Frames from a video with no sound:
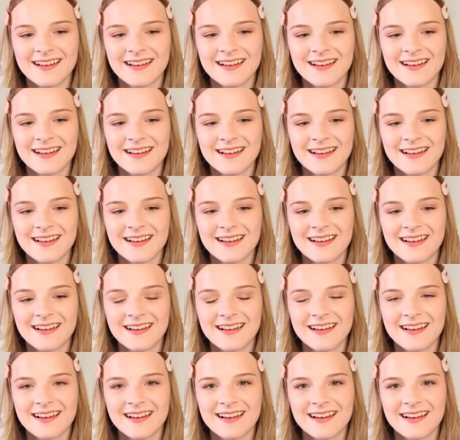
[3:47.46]

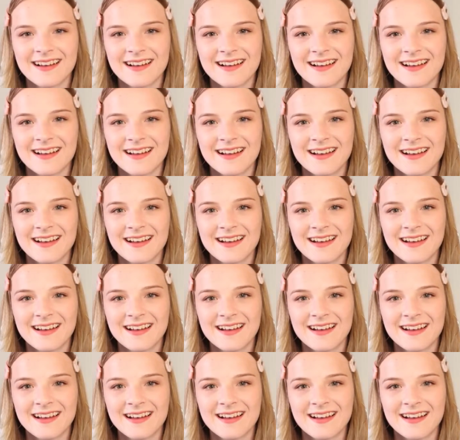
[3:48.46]

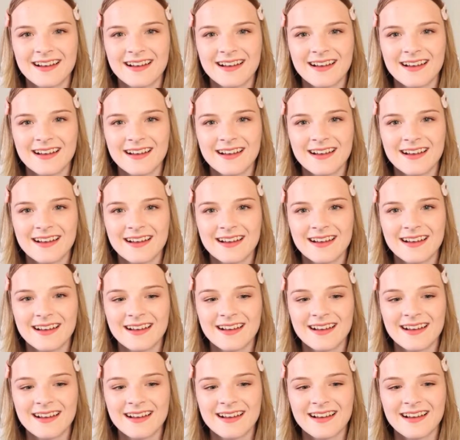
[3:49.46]

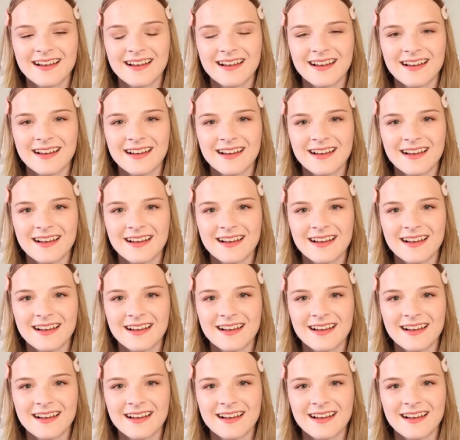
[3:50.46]
(silent)